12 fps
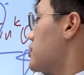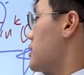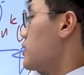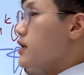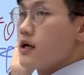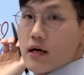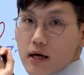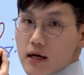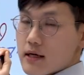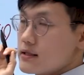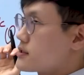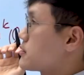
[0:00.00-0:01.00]
and
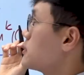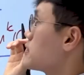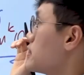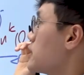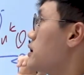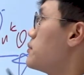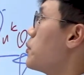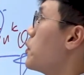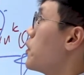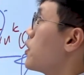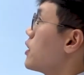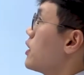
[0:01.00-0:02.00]
let's dig in
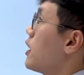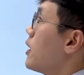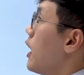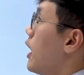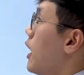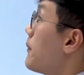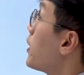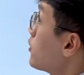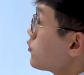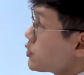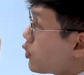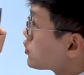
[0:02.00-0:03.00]
more. But
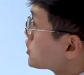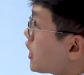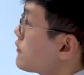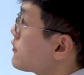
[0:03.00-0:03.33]
we also have